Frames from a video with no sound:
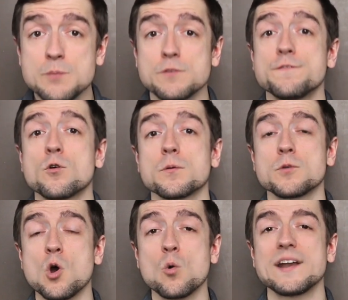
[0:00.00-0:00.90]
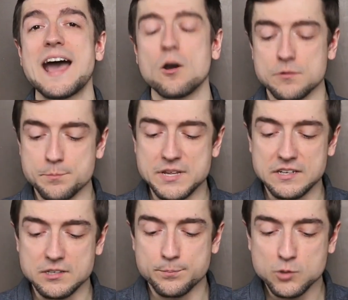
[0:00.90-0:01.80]
before going out and
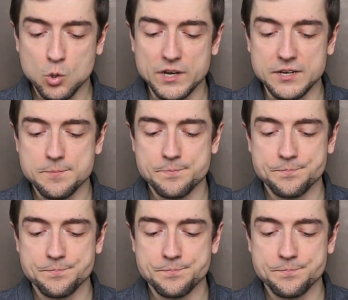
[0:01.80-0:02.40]
being deployed.